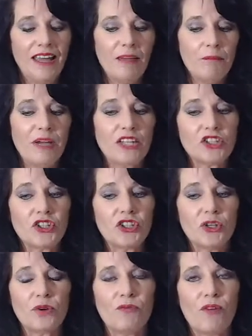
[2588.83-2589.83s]
Make sure
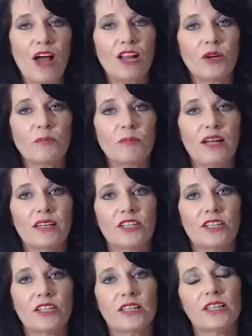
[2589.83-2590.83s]
you are following my Litter
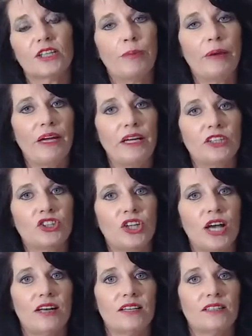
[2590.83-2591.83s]
to Glitter page
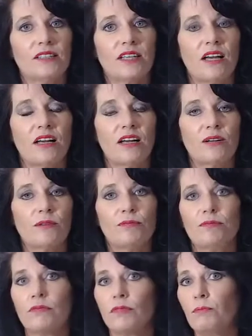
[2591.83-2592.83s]
as uh,
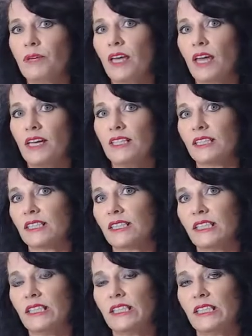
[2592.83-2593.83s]
BAs and
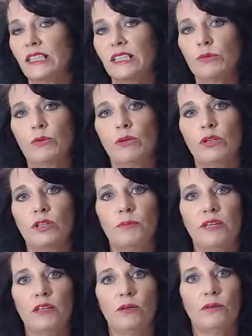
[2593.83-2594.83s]
CCs will only
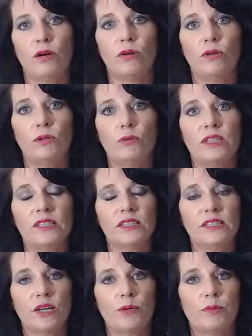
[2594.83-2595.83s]
be the only ones
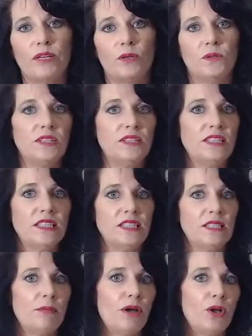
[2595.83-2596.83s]
that'll be on
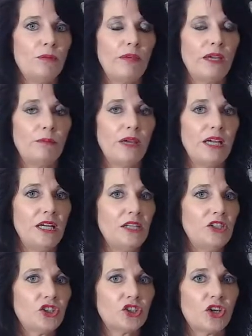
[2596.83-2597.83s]
Dixie Belle main
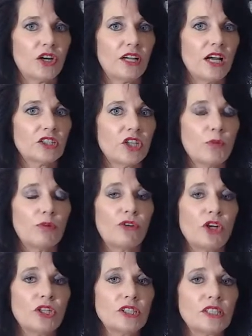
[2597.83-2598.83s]
page starting October
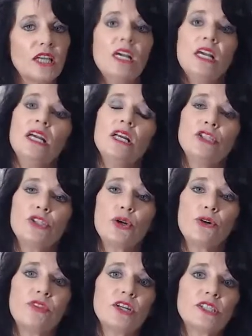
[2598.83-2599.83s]
1st. So,
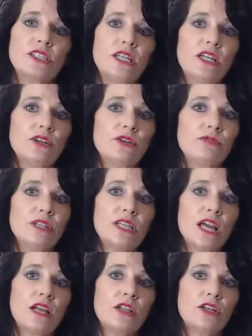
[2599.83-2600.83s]
if there's any of the
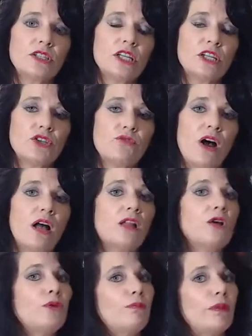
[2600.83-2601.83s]
retailers that you
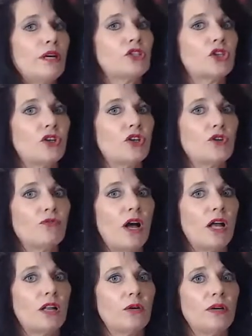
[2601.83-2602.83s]
follow, make sure that you're
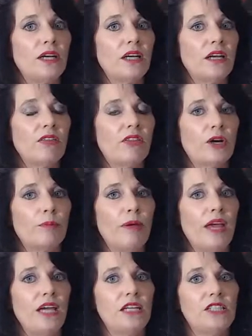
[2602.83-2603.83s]
following their
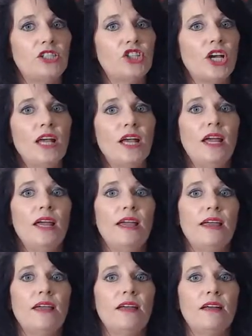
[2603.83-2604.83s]
page
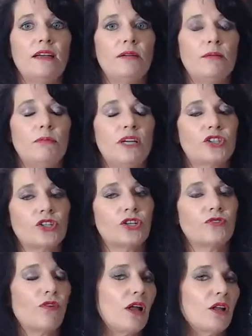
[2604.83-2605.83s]
and make sure you're
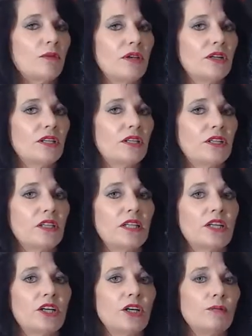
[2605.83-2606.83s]
following me on Litter to
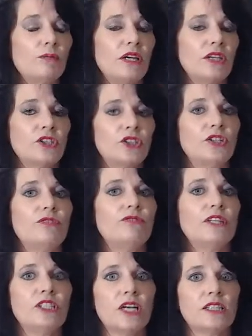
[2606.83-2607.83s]
Glitter. Make sure you
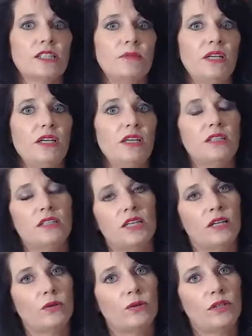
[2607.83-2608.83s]
reach out to me and
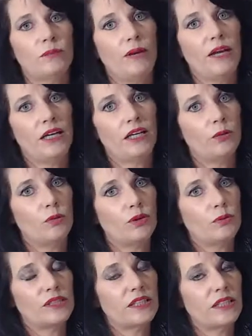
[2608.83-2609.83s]
get on Painting with
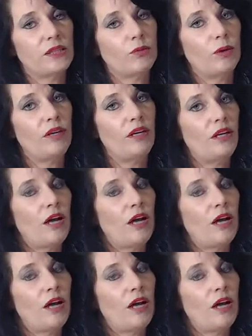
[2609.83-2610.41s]
Whiskey and Women.